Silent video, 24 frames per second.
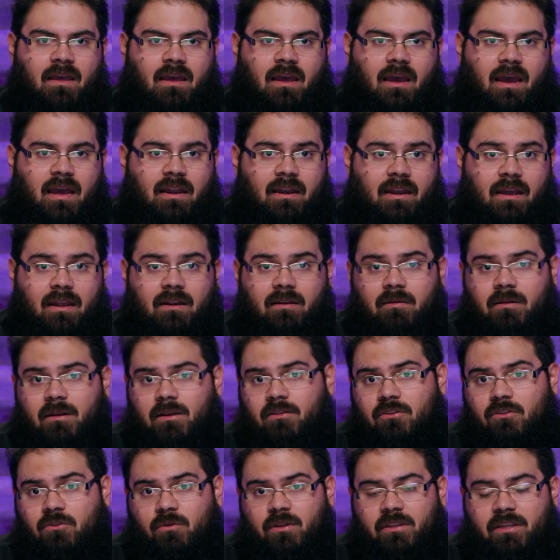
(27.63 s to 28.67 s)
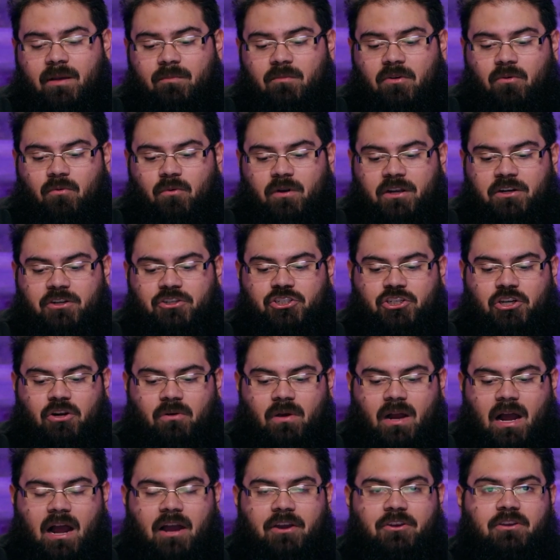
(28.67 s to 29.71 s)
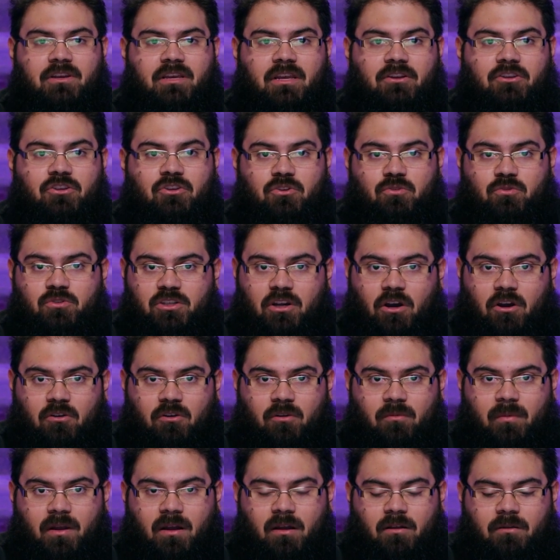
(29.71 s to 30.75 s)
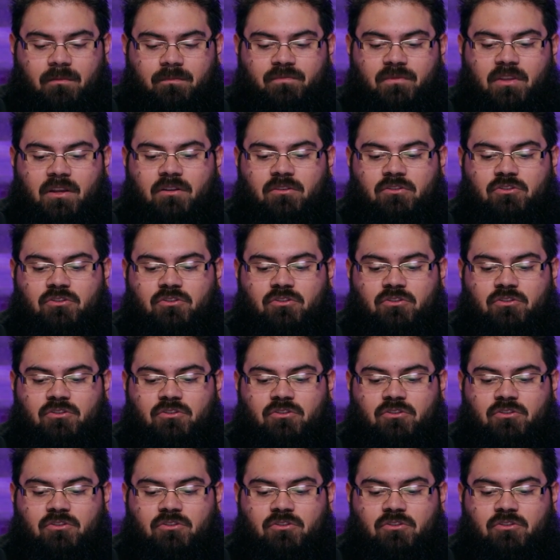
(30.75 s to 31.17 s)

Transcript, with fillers: And then through a demo, we're going to show how you can use AutoML